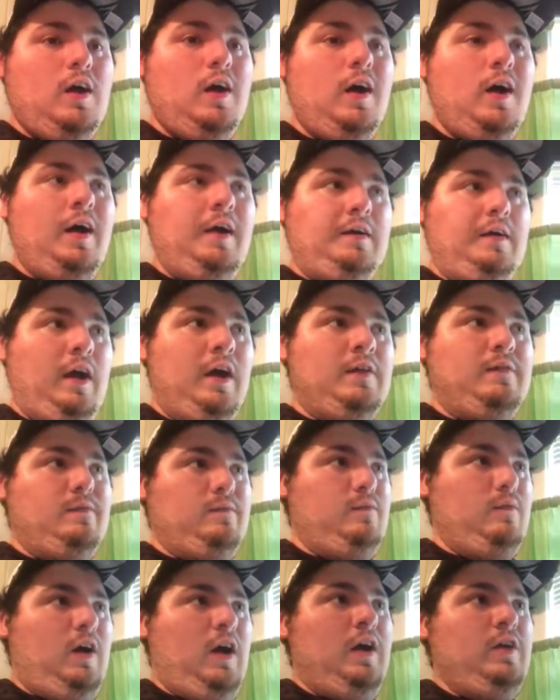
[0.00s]
I, I
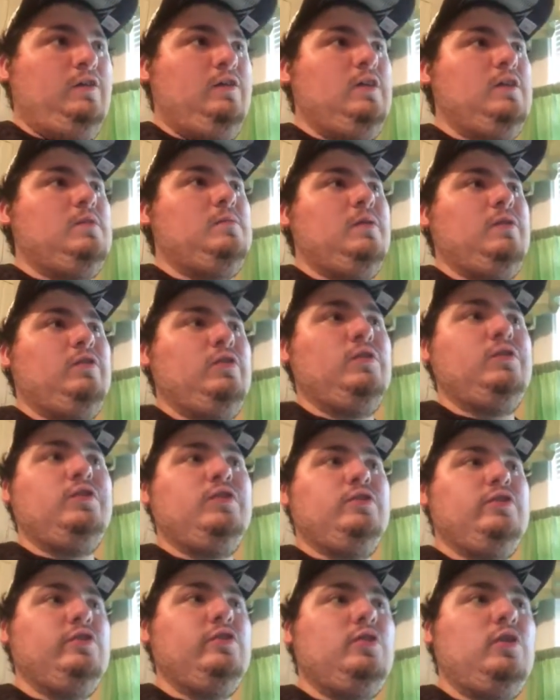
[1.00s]
I said to myself,
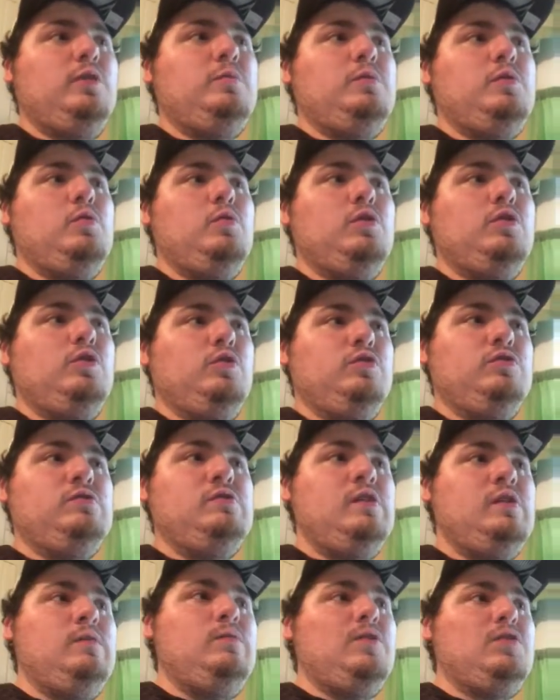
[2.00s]
this is going to be one of those
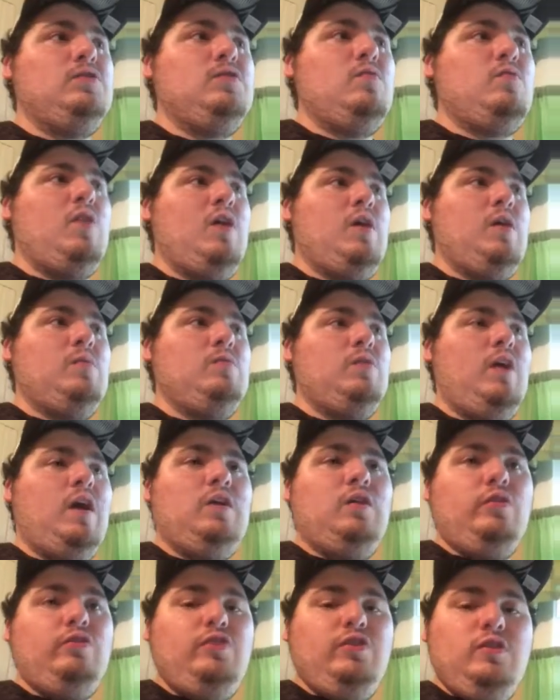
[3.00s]
defensive games. I
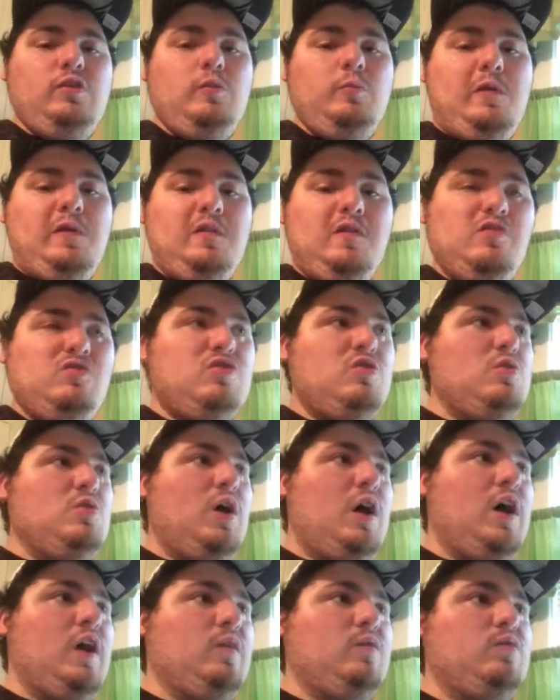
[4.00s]
don't see this being a too
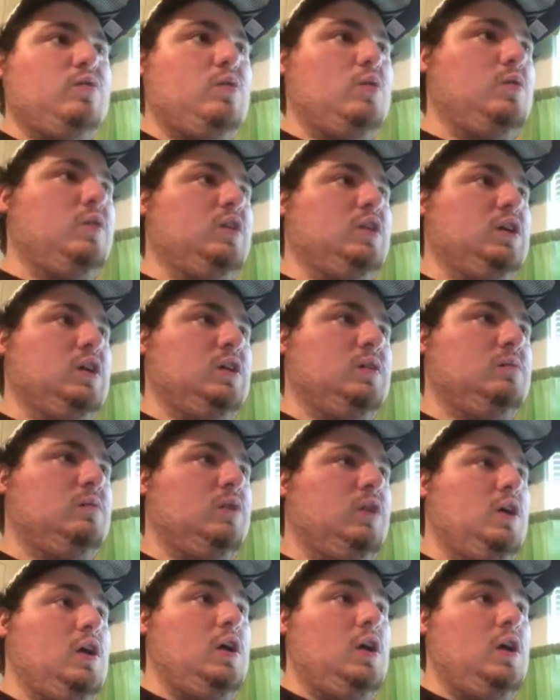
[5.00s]
high of scoring game.